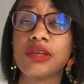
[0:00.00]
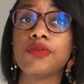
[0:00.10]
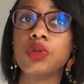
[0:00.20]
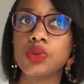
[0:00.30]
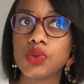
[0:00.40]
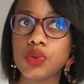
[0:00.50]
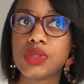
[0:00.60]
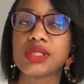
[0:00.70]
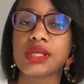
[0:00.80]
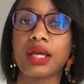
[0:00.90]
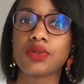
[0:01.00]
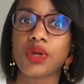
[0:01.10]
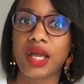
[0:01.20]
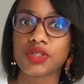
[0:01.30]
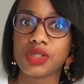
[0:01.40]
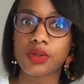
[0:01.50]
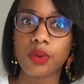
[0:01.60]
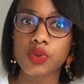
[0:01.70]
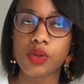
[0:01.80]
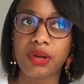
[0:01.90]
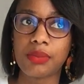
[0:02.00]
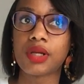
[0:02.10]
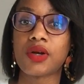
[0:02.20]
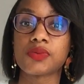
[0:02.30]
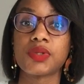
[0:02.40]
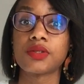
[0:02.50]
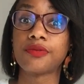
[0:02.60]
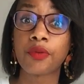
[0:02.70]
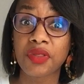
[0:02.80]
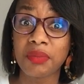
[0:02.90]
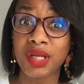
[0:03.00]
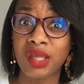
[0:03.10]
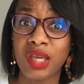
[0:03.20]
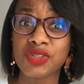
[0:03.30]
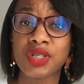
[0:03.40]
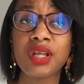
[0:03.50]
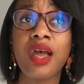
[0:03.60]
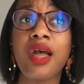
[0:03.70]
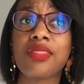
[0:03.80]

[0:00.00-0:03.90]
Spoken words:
if you do decide to actually go to a public hospital for the medication.